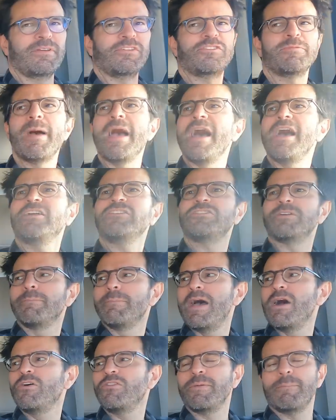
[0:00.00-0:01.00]
Smash
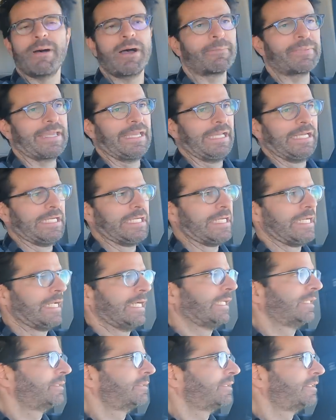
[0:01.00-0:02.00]
Melt Pumpkin.
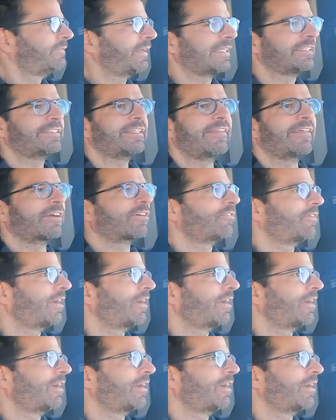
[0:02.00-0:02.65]
Yeah. I can say that